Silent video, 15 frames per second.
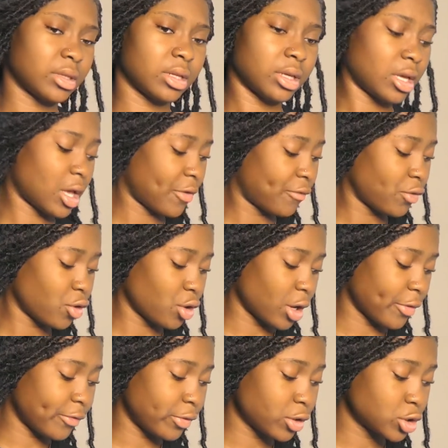if you're
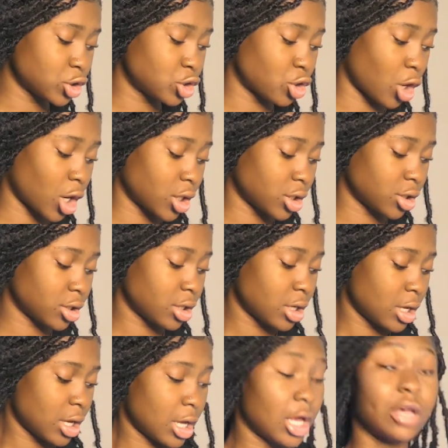a starter,
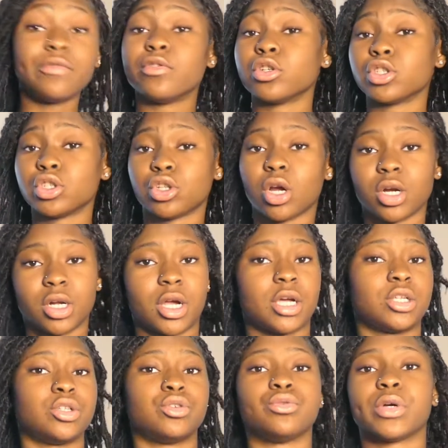I
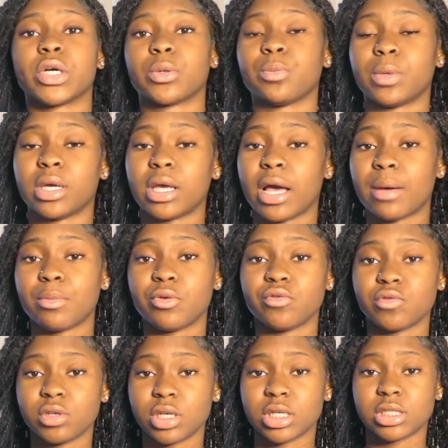do recommend iMovie
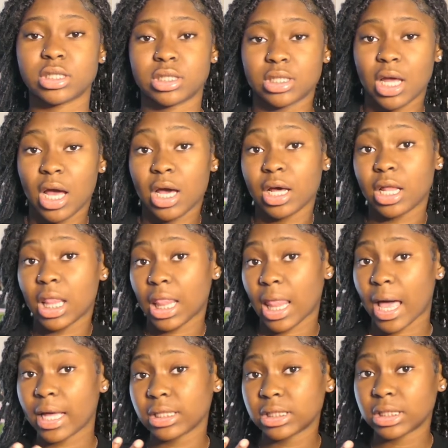because it's not a
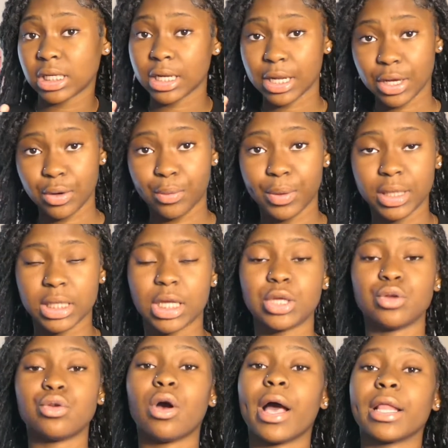lot to deal with and you
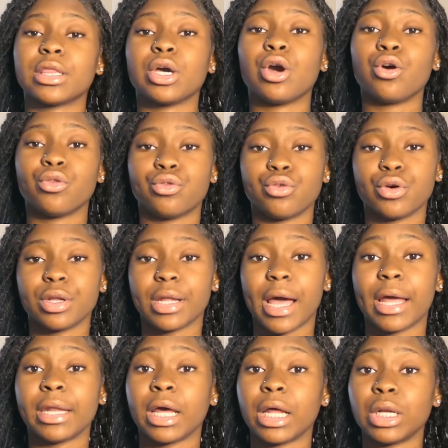don't have to go through a lot
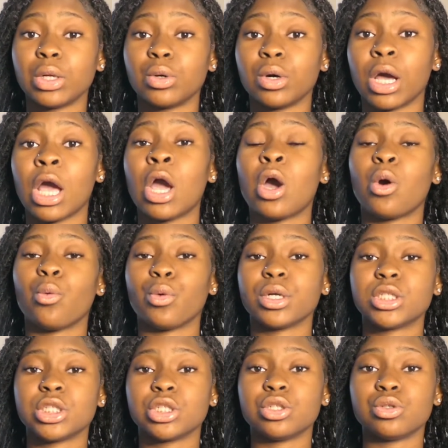not knowing what
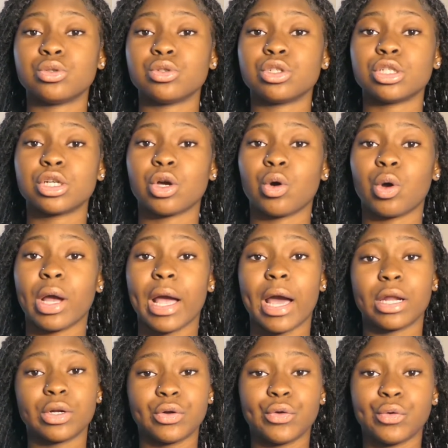you're doing or how
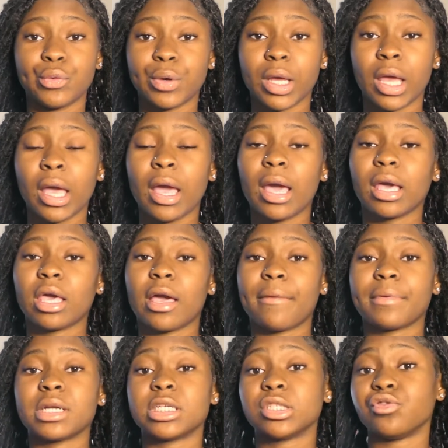to do it. CapCut
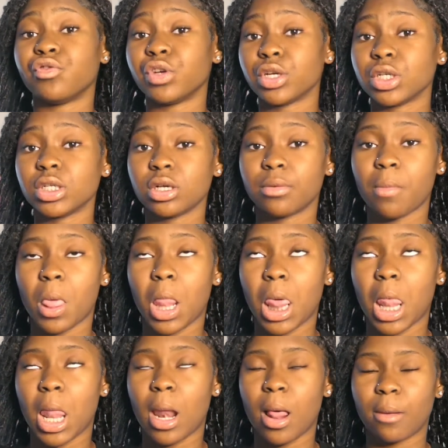is very
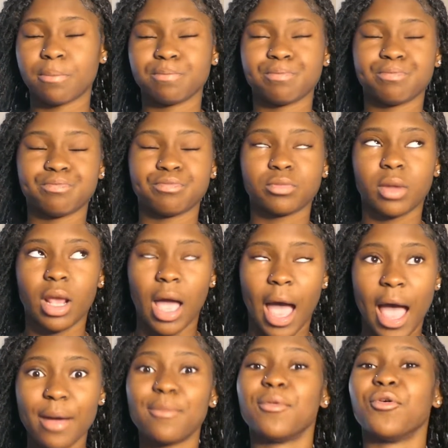
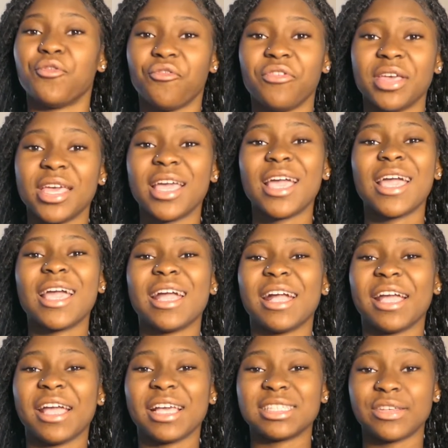iMovie
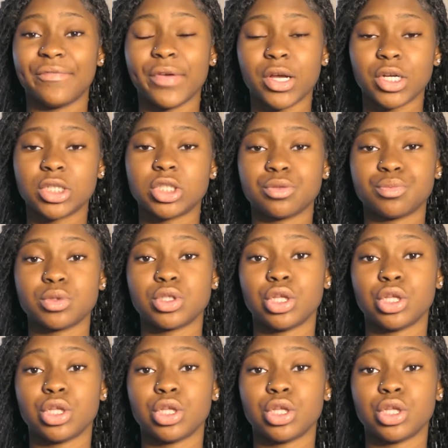is very simple to